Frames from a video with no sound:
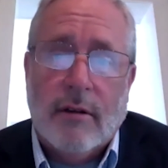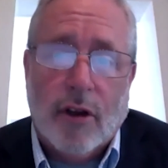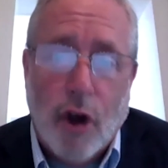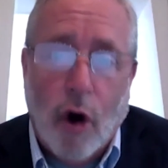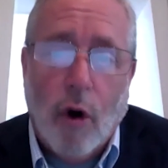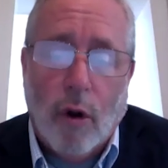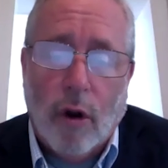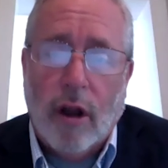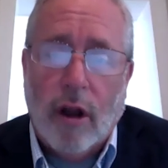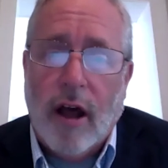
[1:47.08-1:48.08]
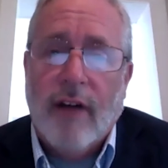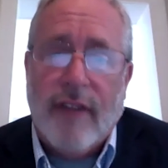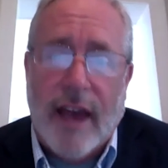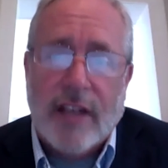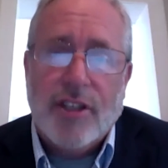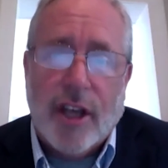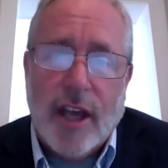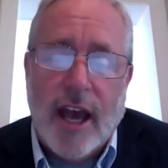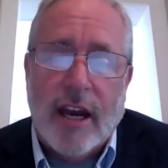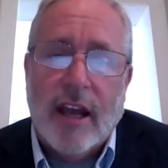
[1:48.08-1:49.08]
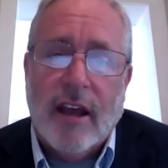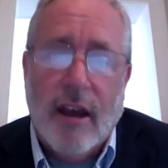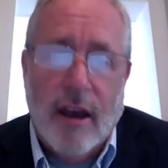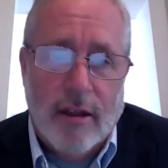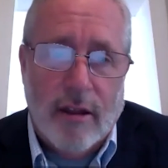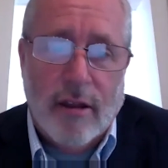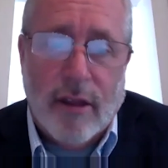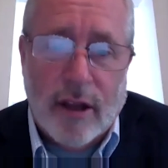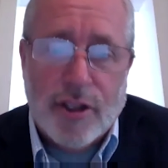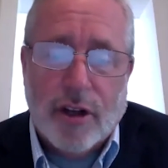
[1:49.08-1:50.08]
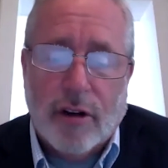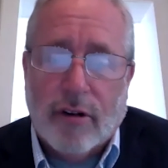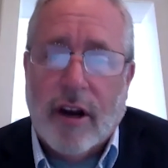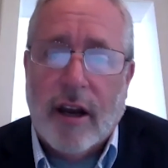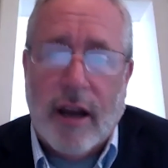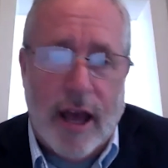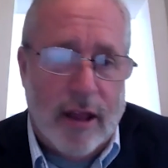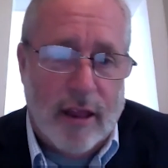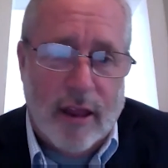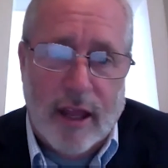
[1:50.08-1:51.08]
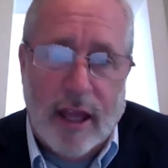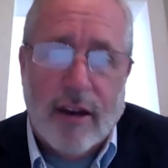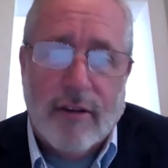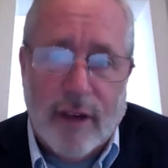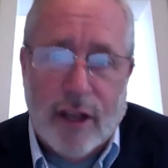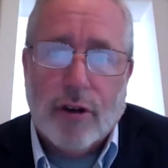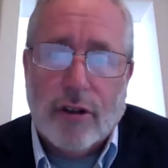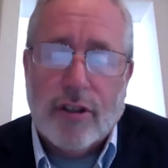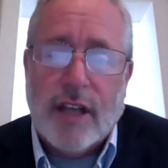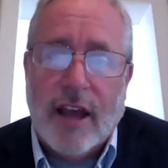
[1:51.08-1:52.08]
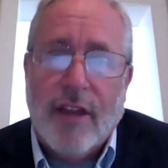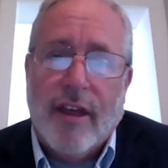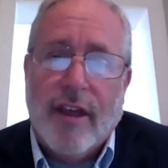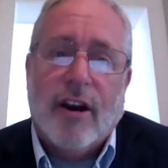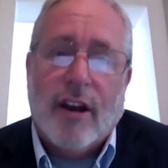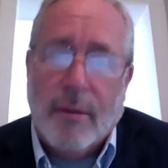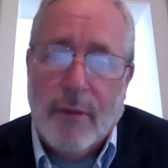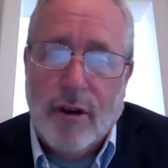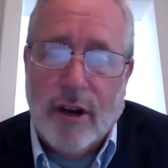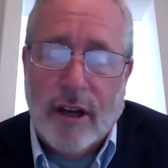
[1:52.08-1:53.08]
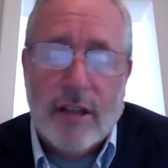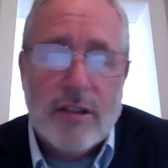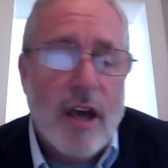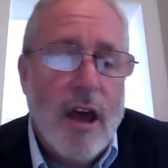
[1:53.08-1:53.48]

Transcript: goal of educating the children and the individuals in their communities.